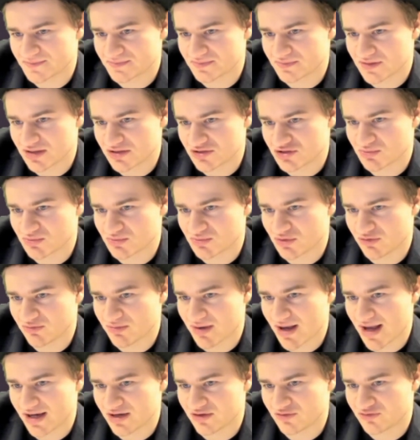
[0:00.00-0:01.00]
They just move
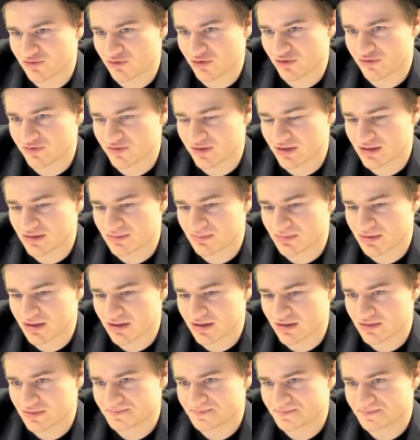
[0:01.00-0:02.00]
back and forth a little
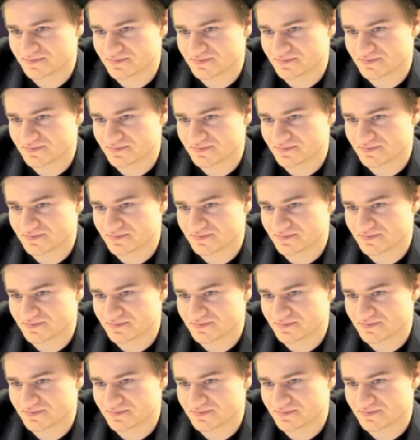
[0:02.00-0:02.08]
bit.